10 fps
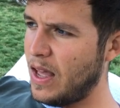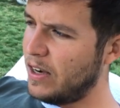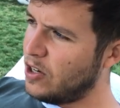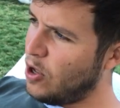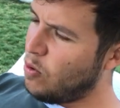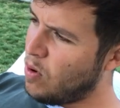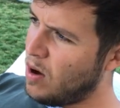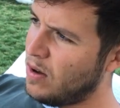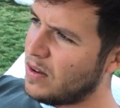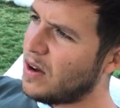And you know
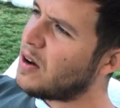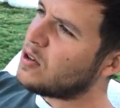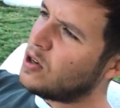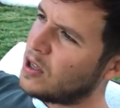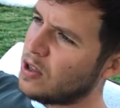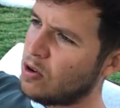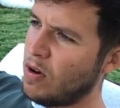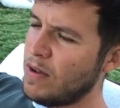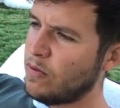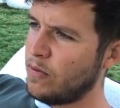what? I'd look at the
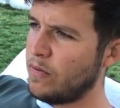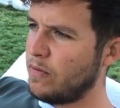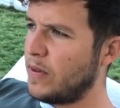grateful